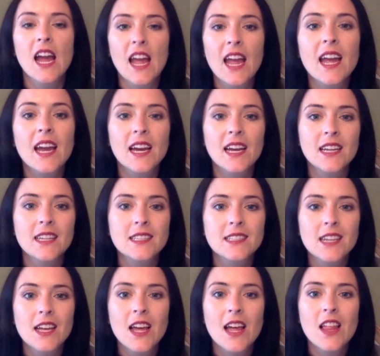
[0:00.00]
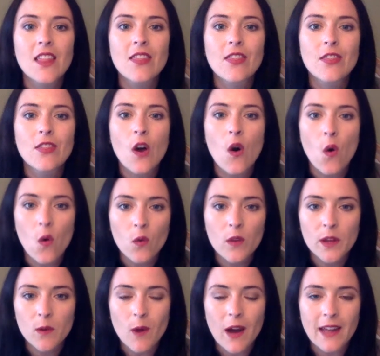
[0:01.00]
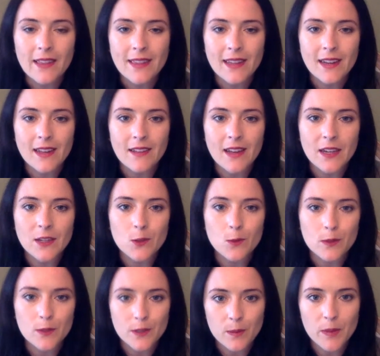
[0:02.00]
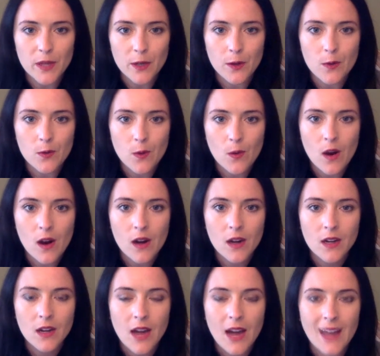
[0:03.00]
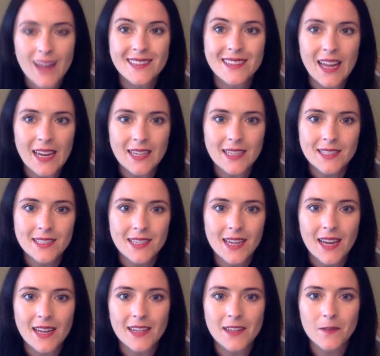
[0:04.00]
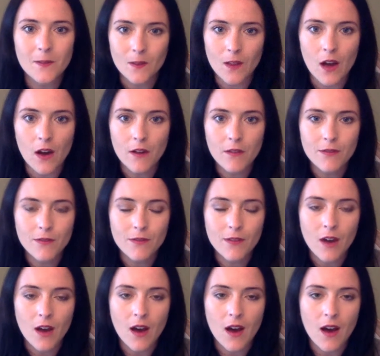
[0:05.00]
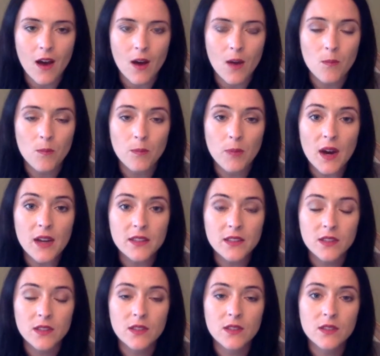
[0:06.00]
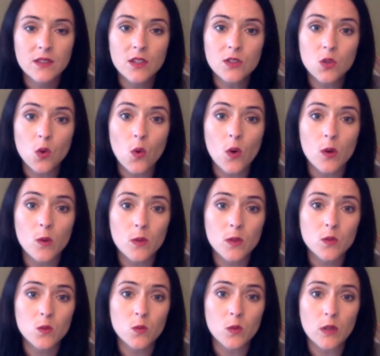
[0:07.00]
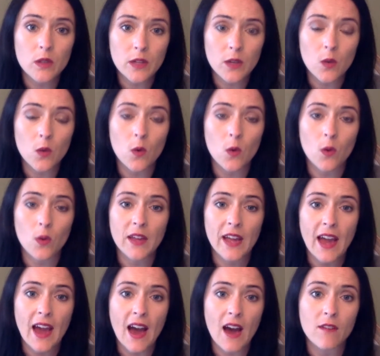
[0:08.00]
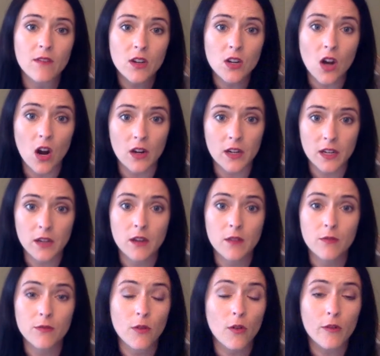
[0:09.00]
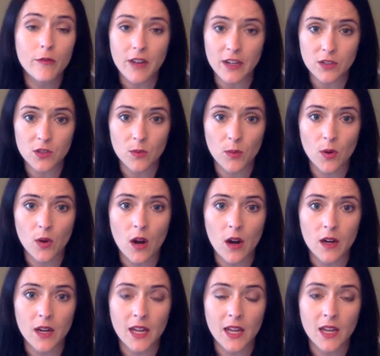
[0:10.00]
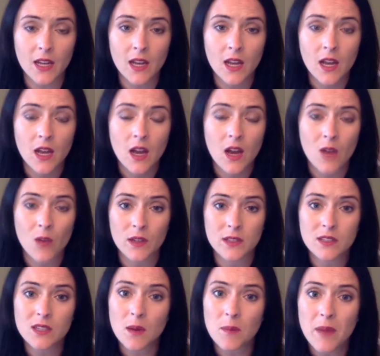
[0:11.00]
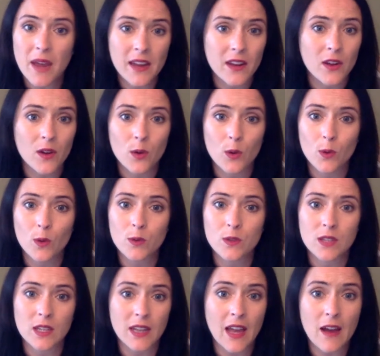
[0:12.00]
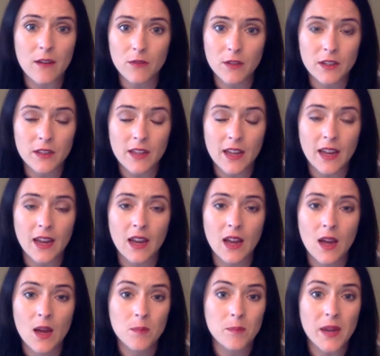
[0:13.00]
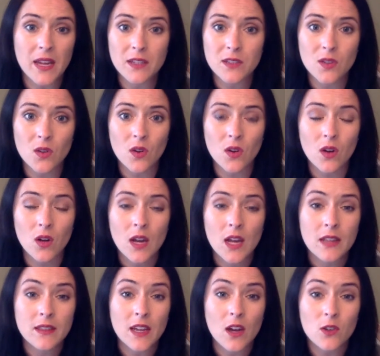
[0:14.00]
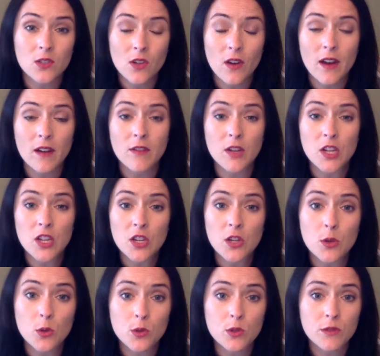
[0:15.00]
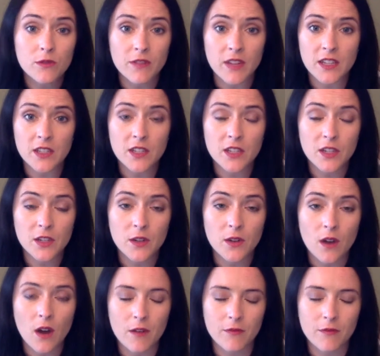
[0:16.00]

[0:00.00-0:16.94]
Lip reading: And the only wine that I liked was the Pinot Noir. I didn't love, but the tour was really cool. They have a garden, full vegetable garden with tomatoes and everything, basil. They also have a huge vineyard.